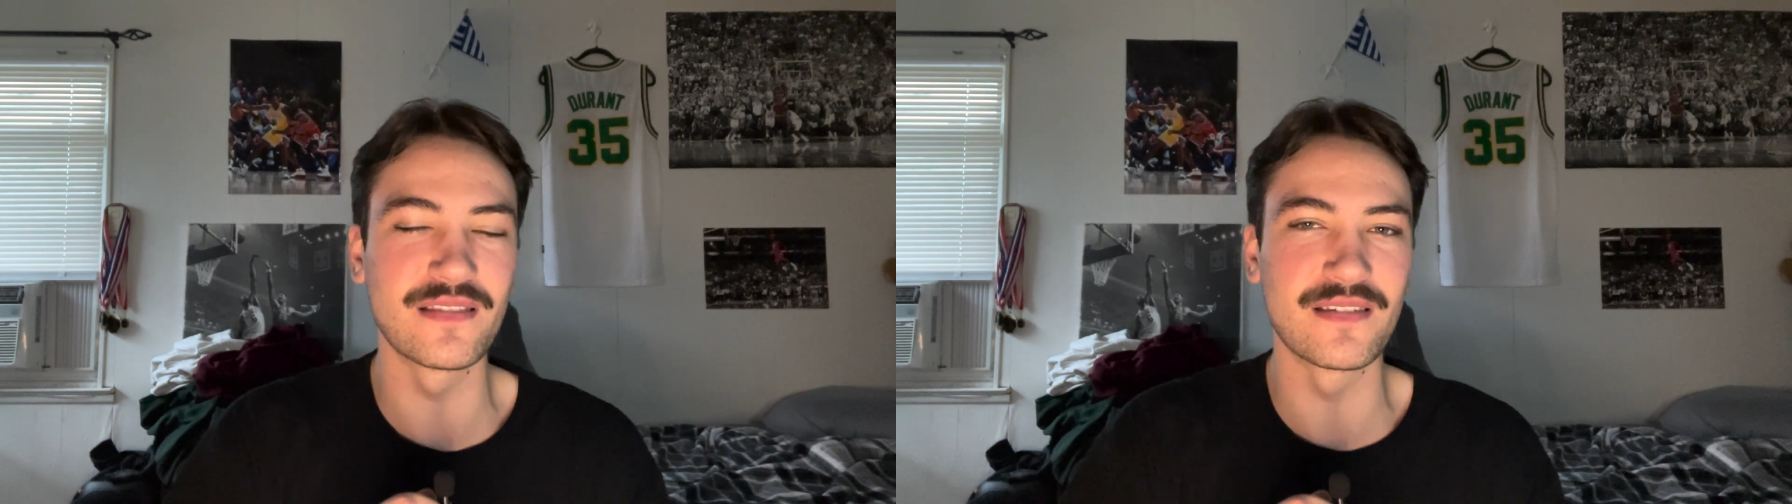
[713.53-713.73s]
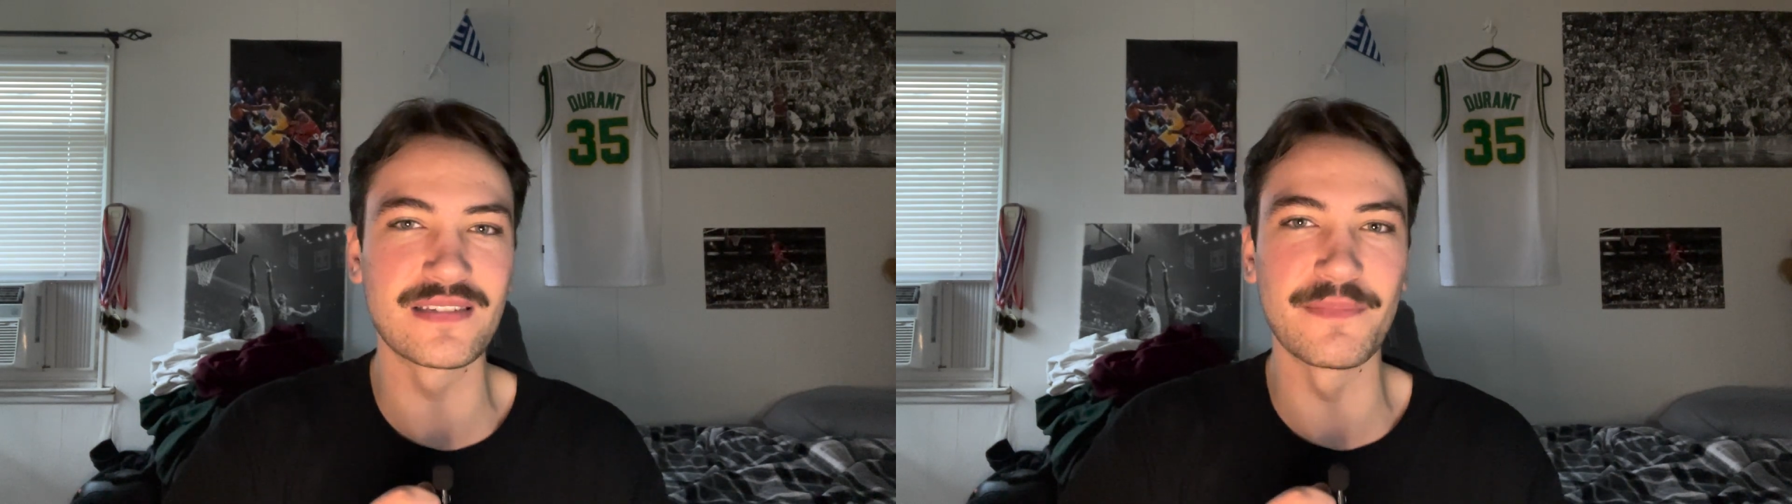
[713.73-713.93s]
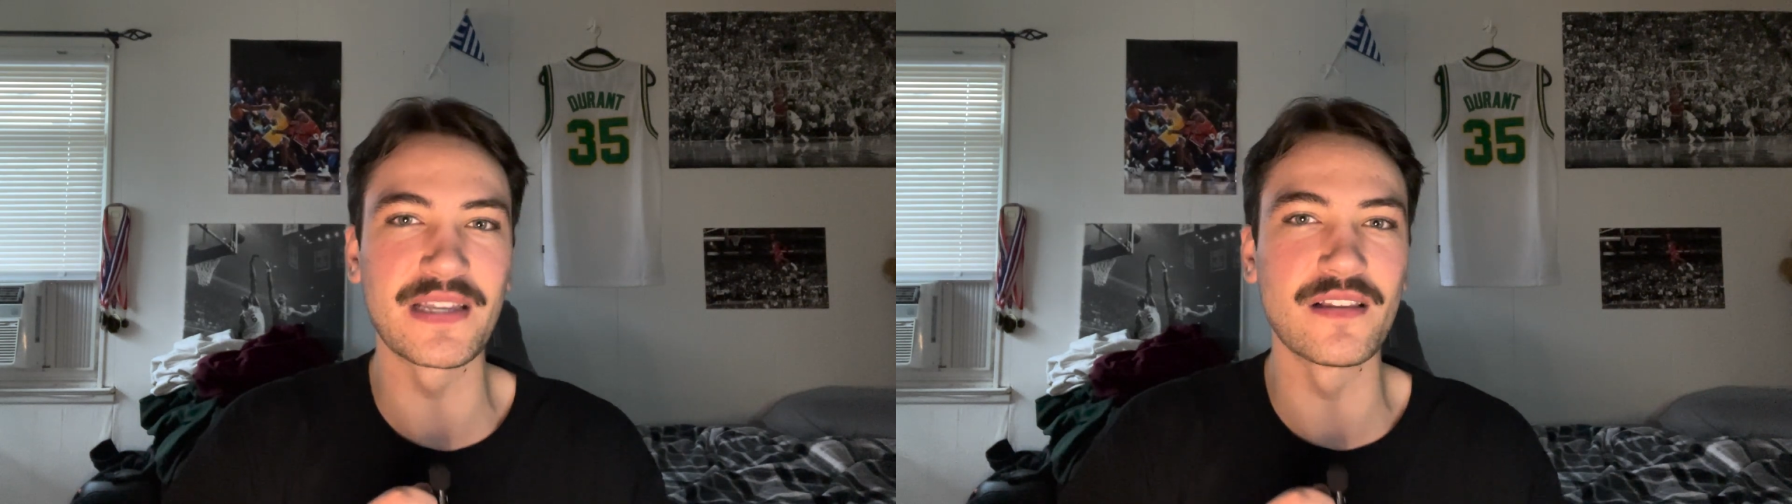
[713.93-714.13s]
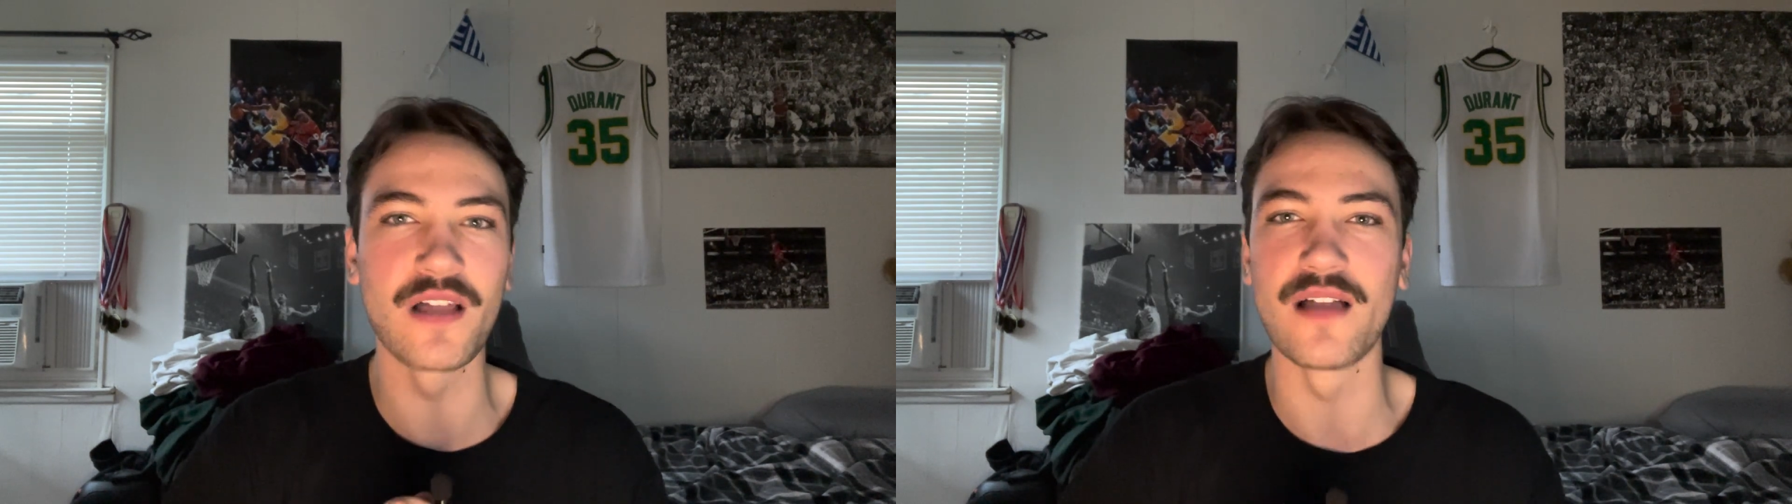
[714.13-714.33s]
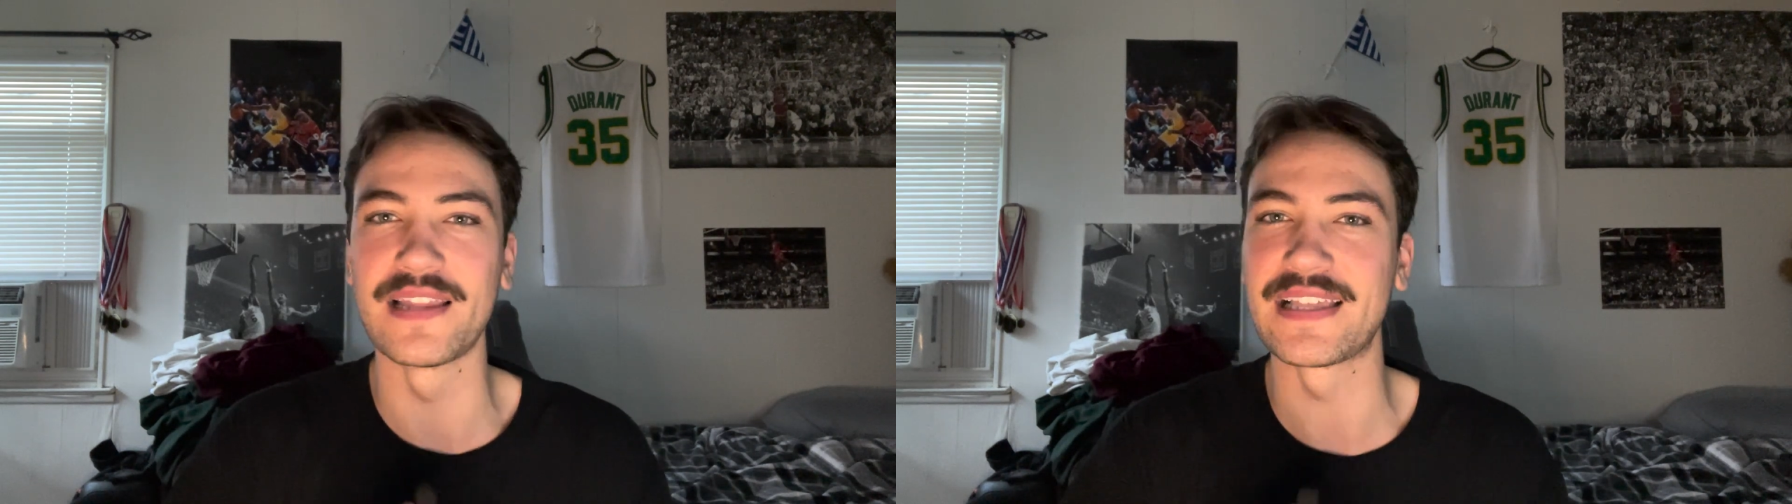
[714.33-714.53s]
something a
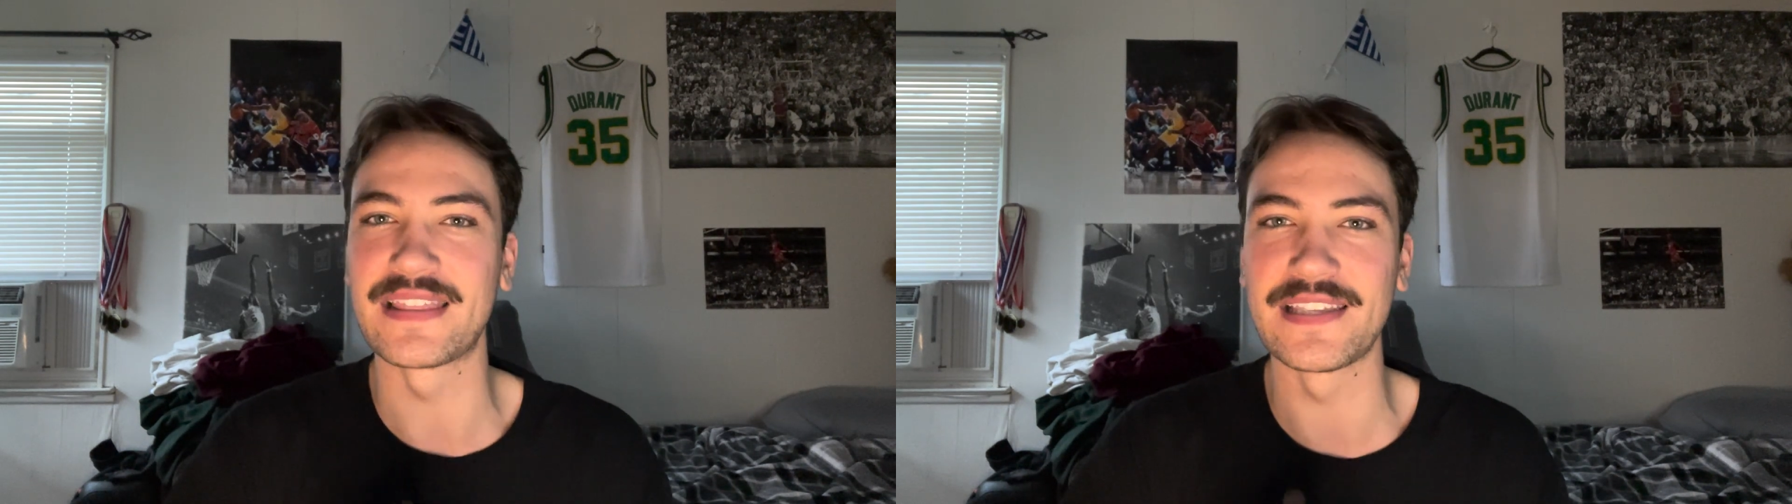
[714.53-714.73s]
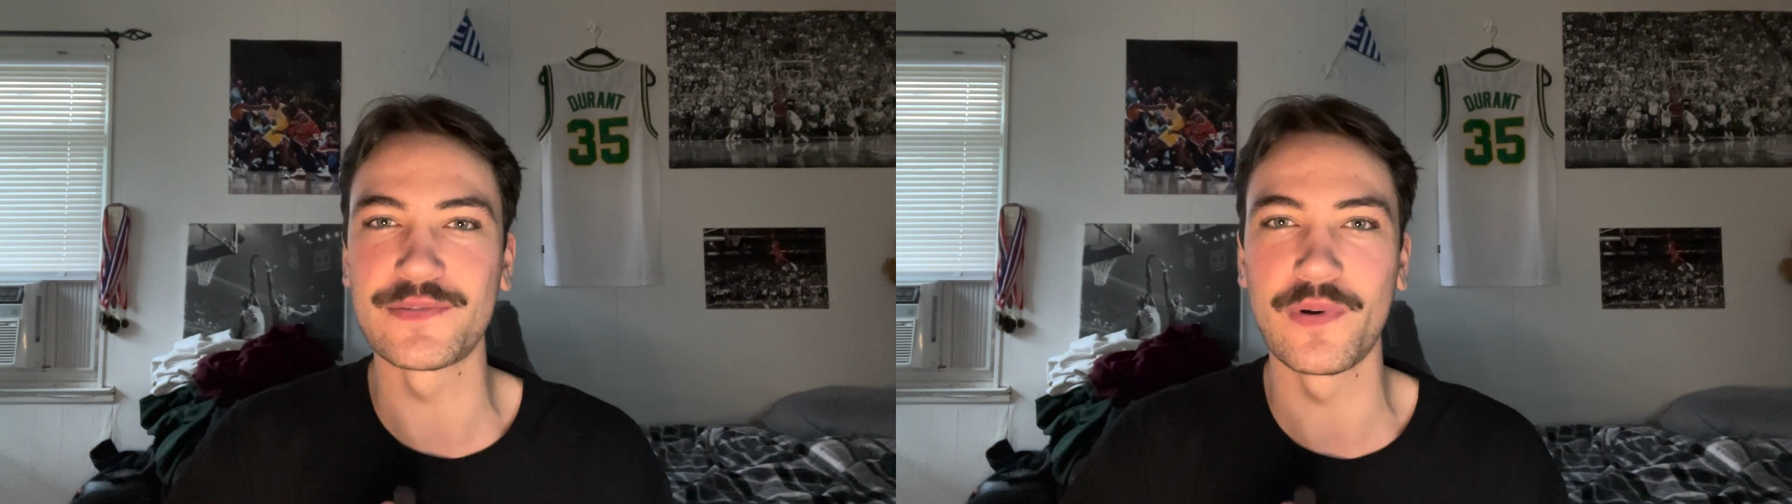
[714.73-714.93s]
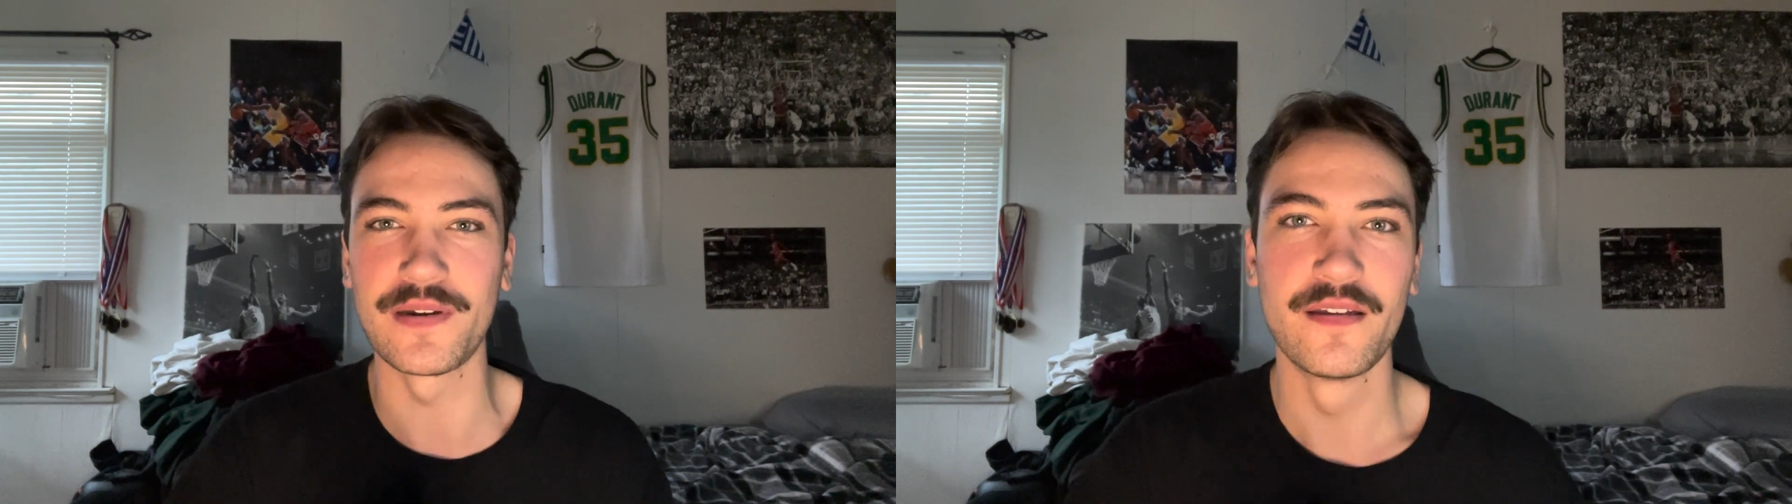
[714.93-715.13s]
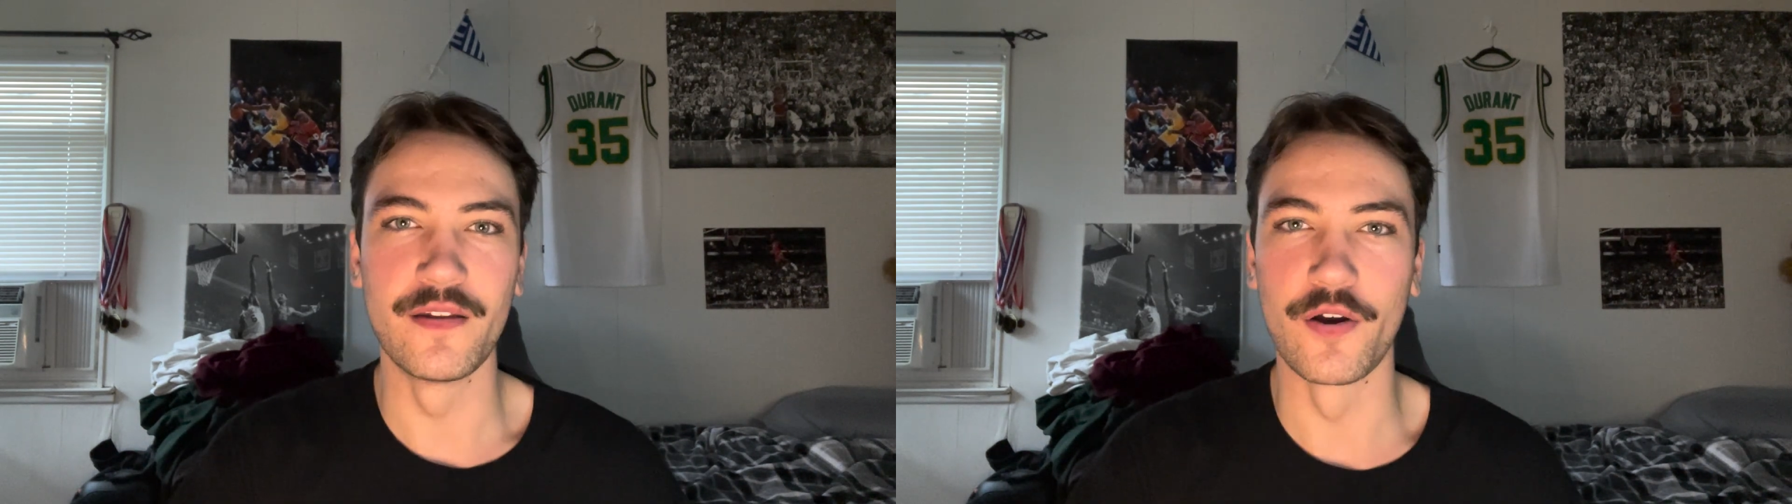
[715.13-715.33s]
lot like this one.